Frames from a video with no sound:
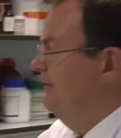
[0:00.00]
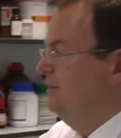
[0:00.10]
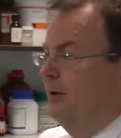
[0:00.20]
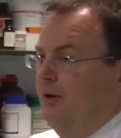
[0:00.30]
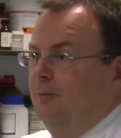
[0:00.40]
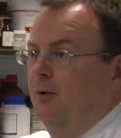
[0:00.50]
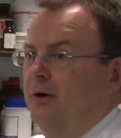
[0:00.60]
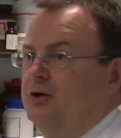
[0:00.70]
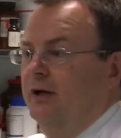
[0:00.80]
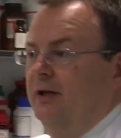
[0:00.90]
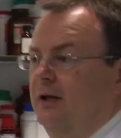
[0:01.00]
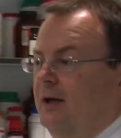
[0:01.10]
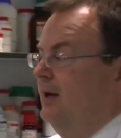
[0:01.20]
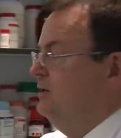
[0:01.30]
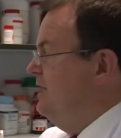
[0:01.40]
into our laboratory.
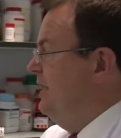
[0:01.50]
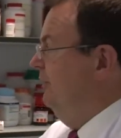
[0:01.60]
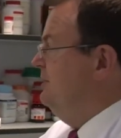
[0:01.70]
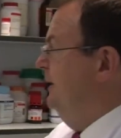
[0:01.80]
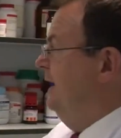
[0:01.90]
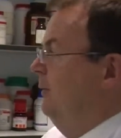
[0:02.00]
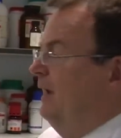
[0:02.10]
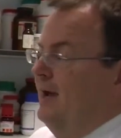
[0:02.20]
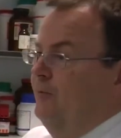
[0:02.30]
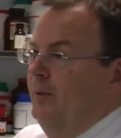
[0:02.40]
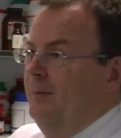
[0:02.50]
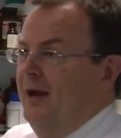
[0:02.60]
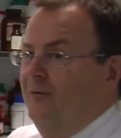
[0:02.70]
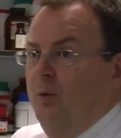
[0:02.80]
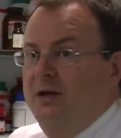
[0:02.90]
Generally speaking, we may
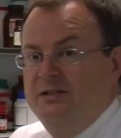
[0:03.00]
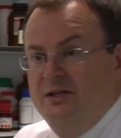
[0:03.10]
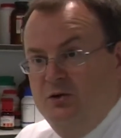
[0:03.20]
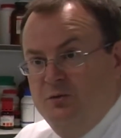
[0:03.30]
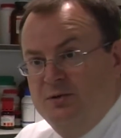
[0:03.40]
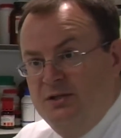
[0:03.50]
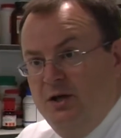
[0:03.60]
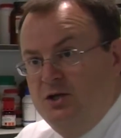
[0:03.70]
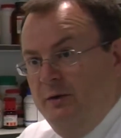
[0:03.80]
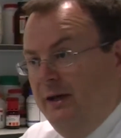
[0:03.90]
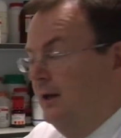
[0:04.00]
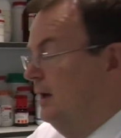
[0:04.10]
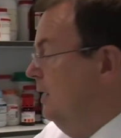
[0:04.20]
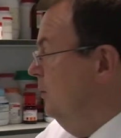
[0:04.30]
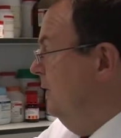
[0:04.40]
have waste tissue from surgery,
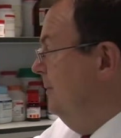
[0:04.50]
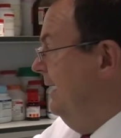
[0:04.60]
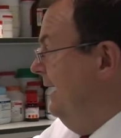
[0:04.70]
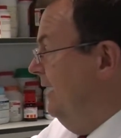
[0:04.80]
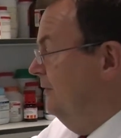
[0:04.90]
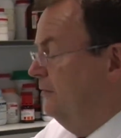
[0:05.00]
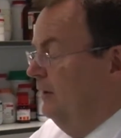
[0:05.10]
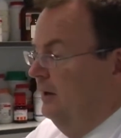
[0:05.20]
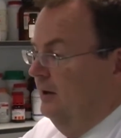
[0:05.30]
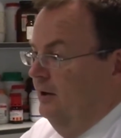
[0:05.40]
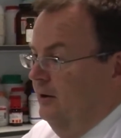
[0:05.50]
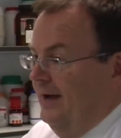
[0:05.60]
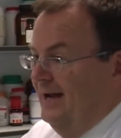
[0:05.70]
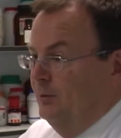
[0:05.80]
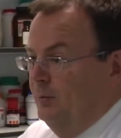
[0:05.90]
we may have
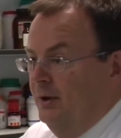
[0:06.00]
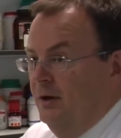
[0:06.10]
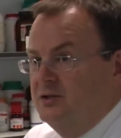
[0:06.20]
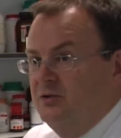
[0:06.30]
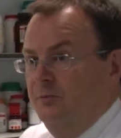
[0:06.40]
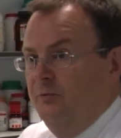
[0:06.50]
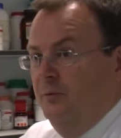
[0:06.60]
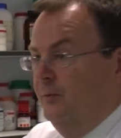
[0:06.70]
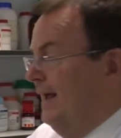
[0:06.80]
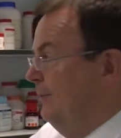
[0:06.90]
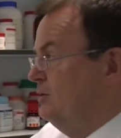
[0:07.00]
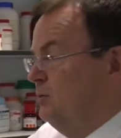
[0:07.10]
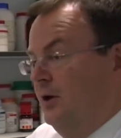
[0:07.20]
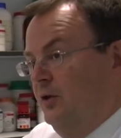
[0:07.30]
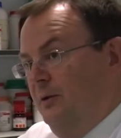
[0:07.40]
animal parts from the
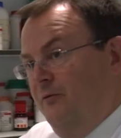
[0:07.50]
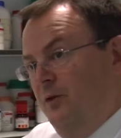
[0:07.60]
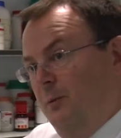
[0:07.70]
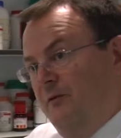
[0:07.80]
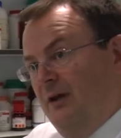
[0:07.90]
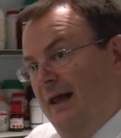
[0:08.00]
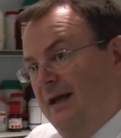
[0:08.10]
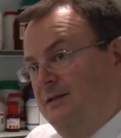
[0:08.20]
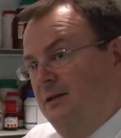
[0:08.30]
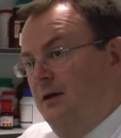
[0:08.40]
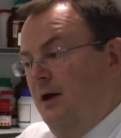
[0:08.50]
abattoir that we've collected,